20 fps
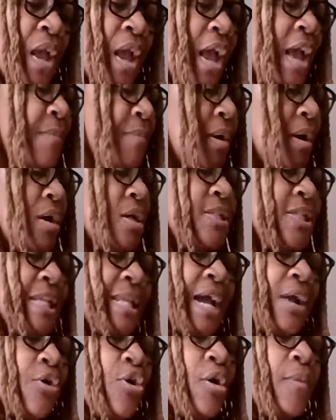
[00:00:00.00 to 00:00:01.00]
And because of
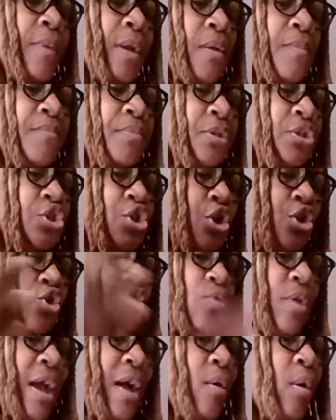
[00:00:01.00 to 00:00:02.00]
that karmic completion,
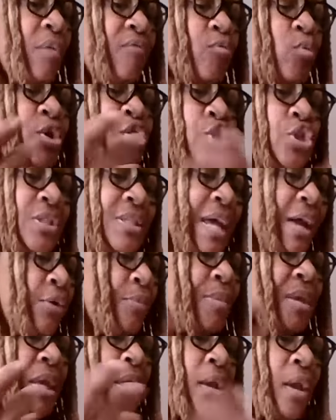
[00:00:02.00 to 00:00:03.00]
you now have wishes that are
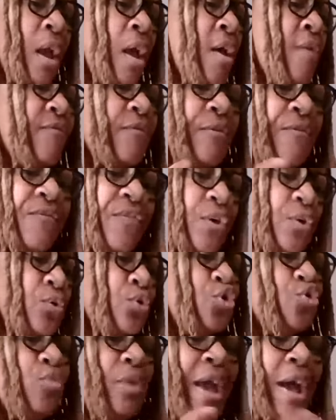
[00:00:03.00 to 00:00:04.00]
being
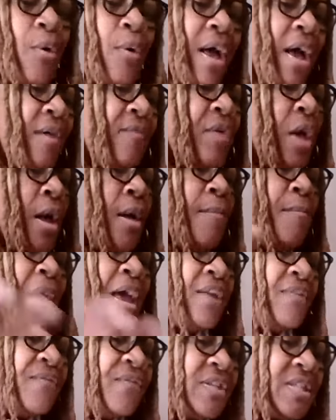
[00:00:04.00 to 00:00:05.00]
fulfilled. You now have
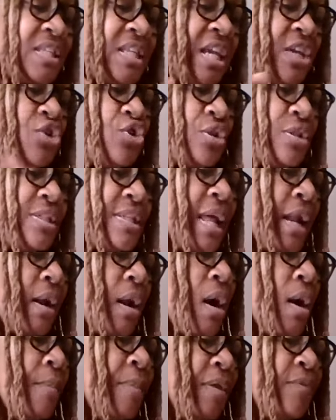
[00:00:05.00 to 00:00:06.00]
manifestations that are
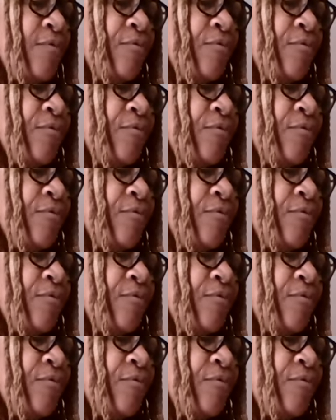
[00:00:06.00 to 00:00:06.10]
coming